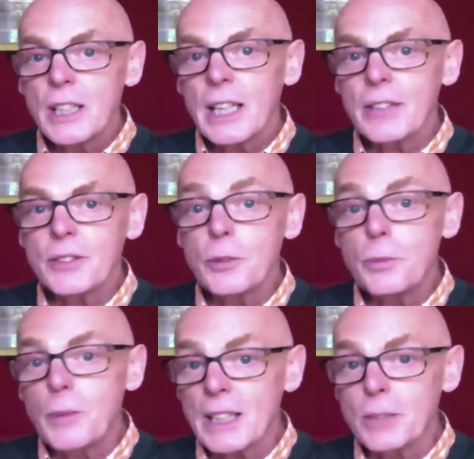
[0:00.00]
Has you
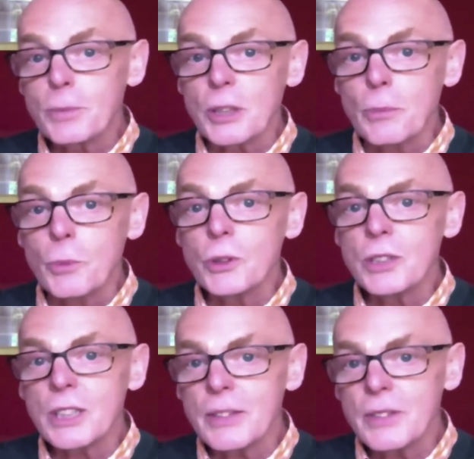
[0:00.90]
had to put in more
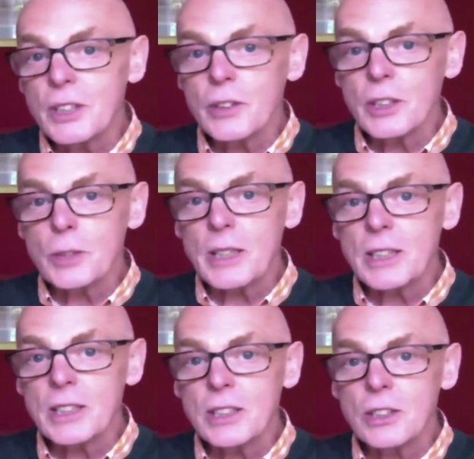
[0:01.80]
time than you
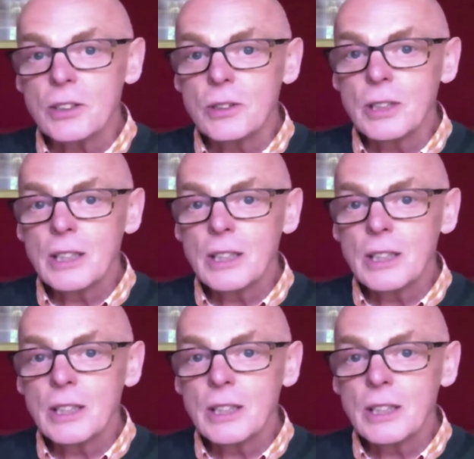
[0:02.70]
expected to?